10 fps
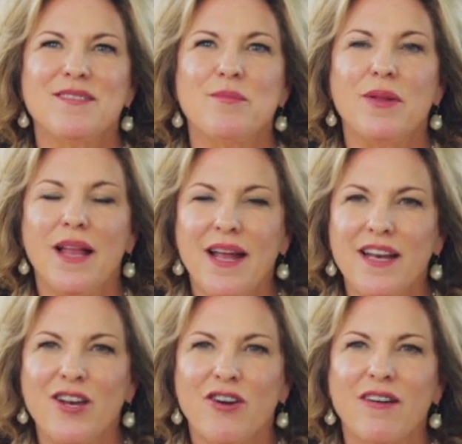planet
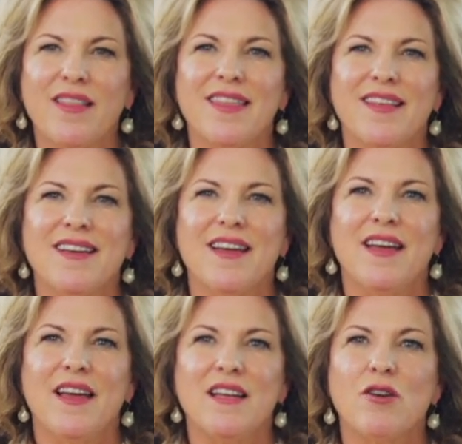Earth
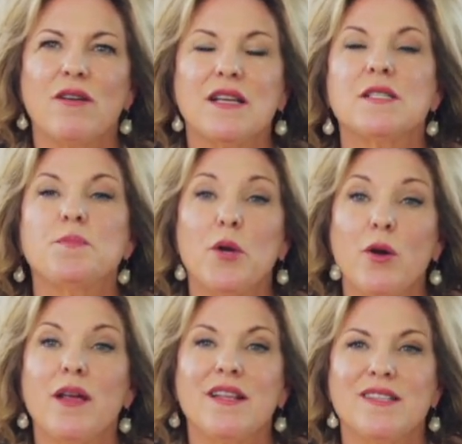and our
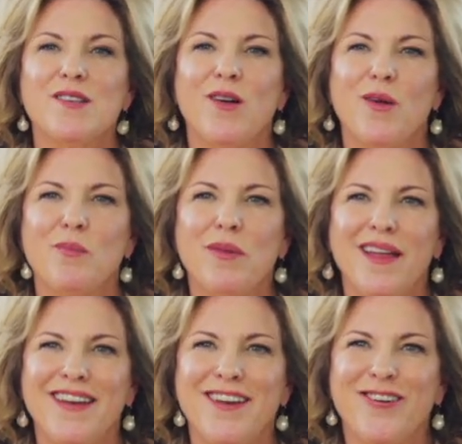experience on planet